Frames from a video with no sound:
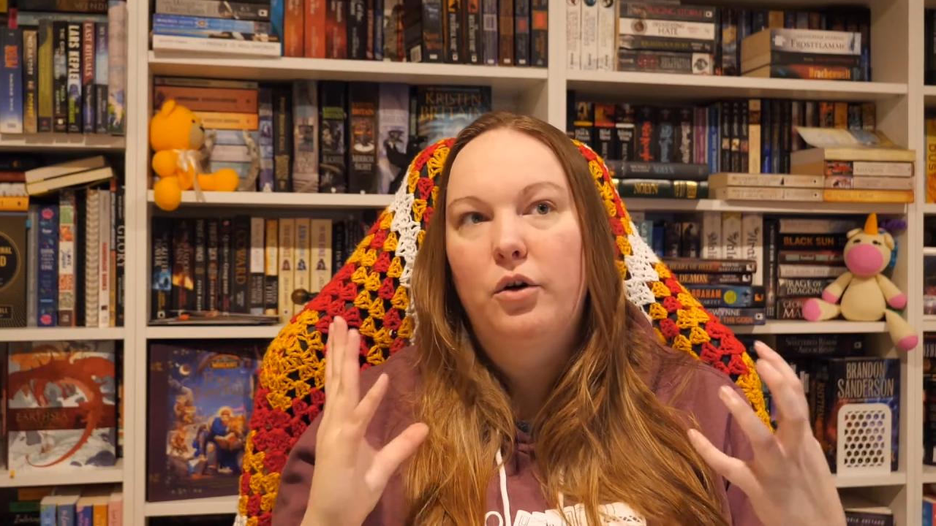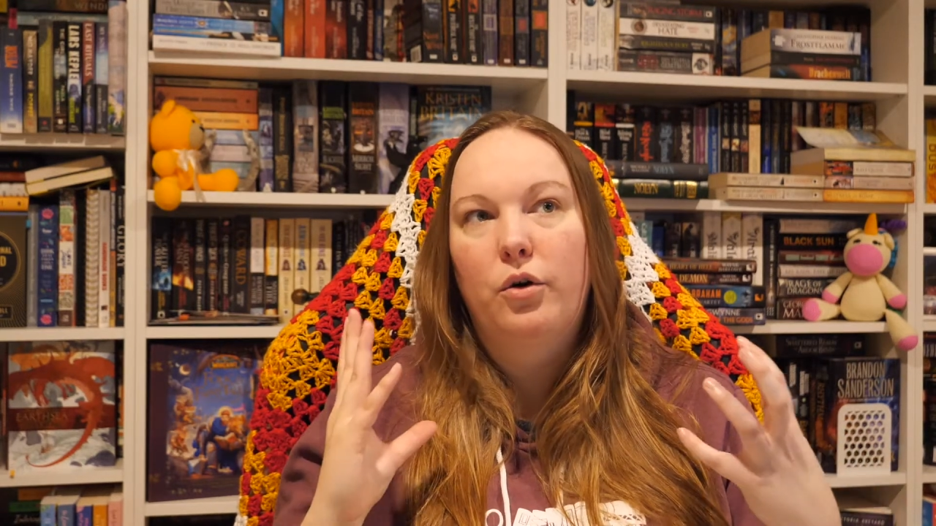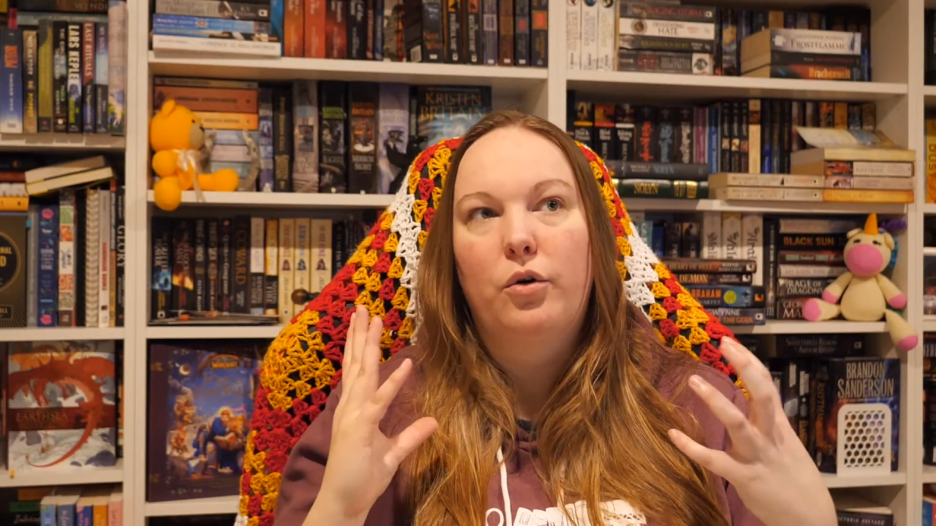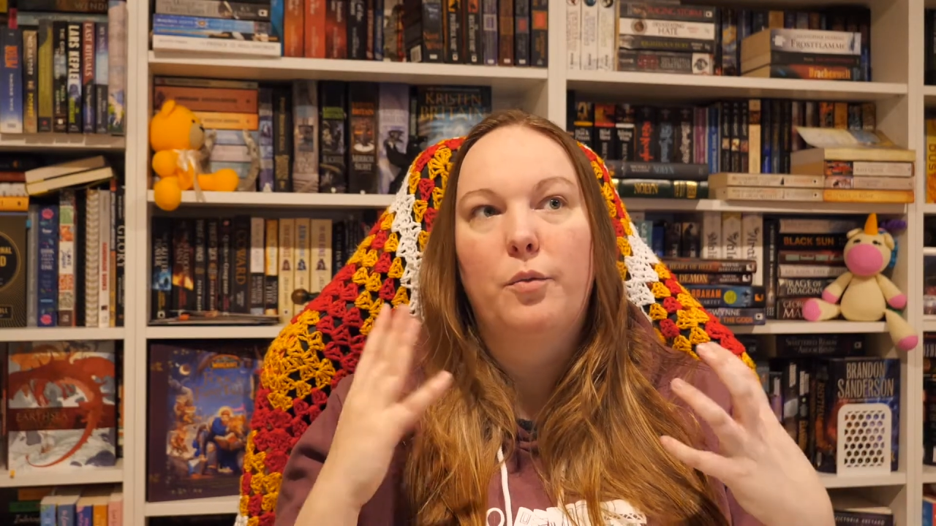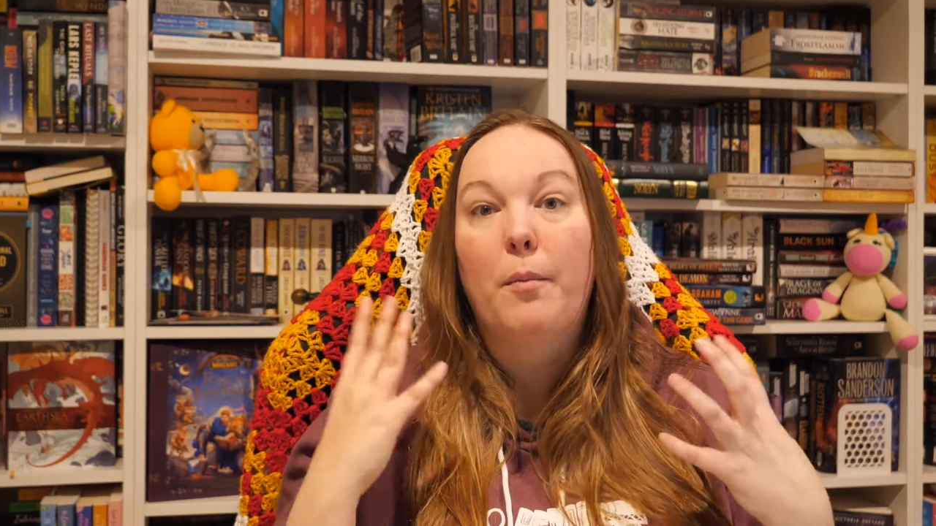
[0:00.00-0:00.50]

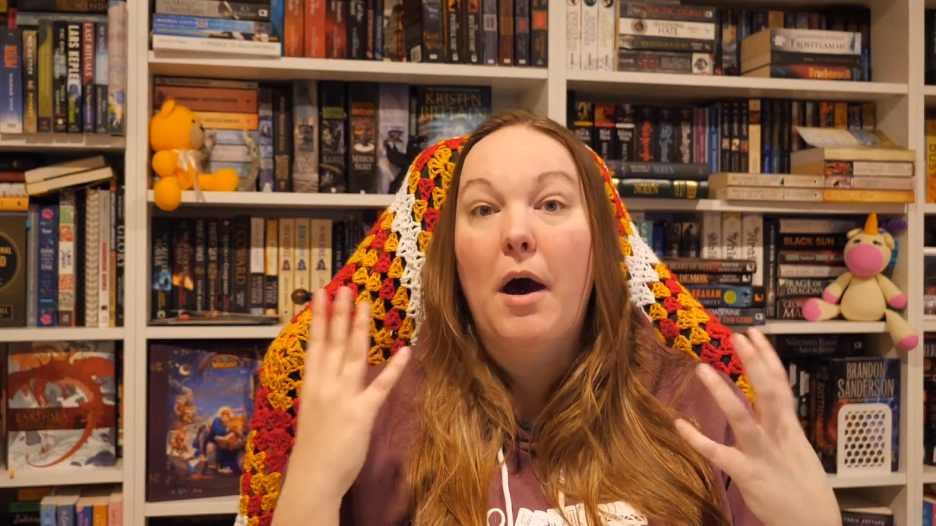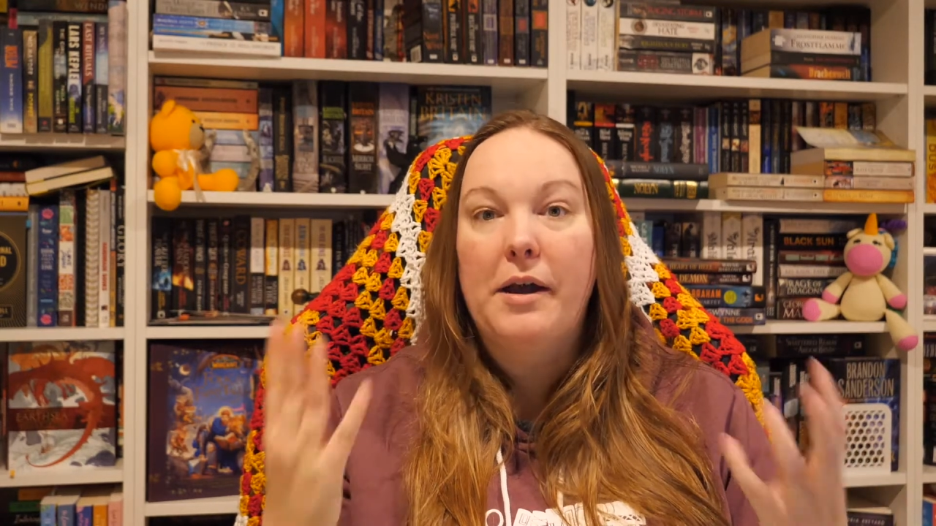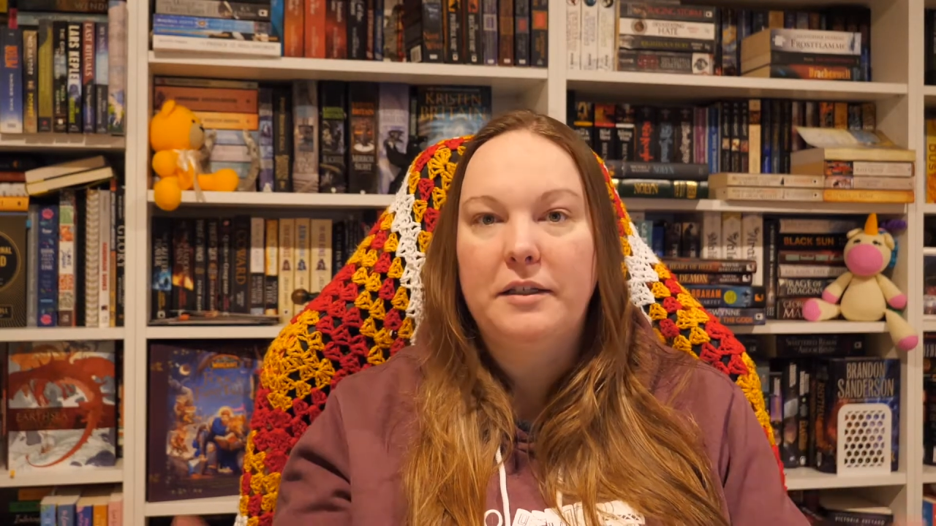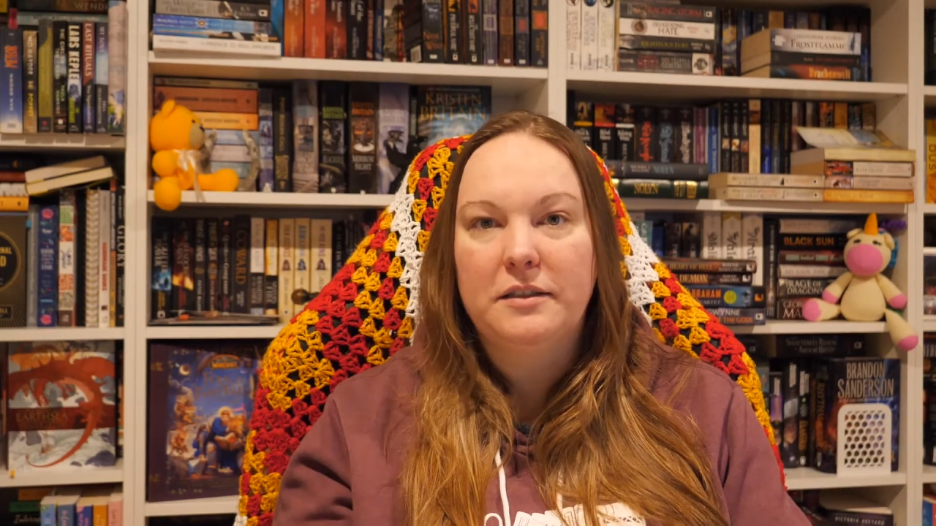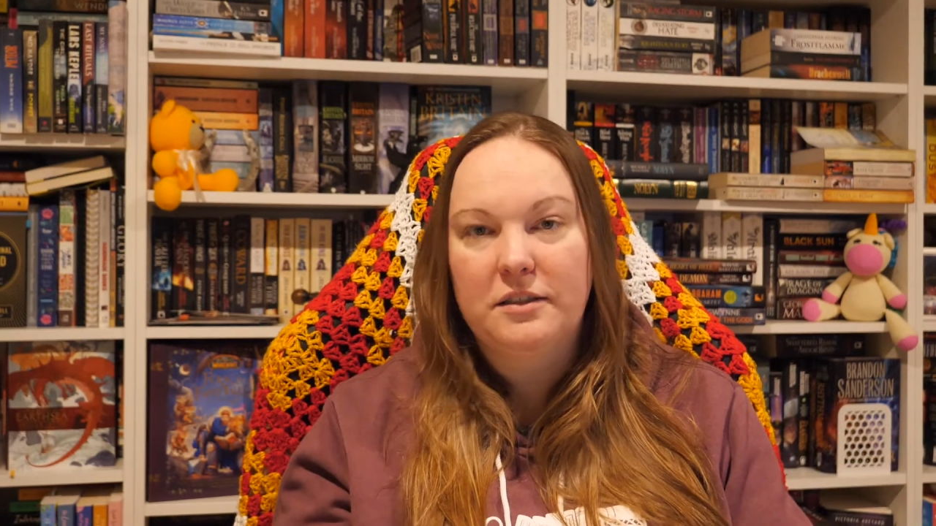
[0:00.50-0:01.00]
Her
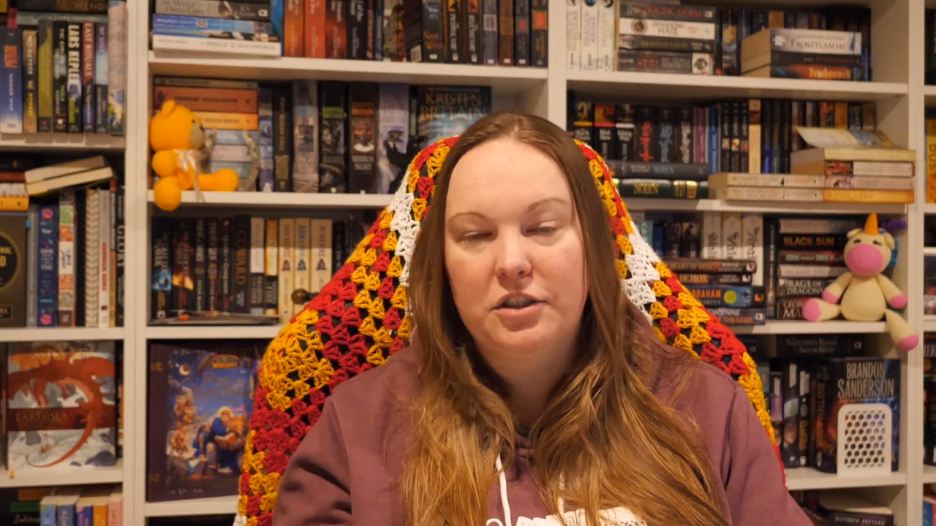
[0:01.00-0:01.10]
mind is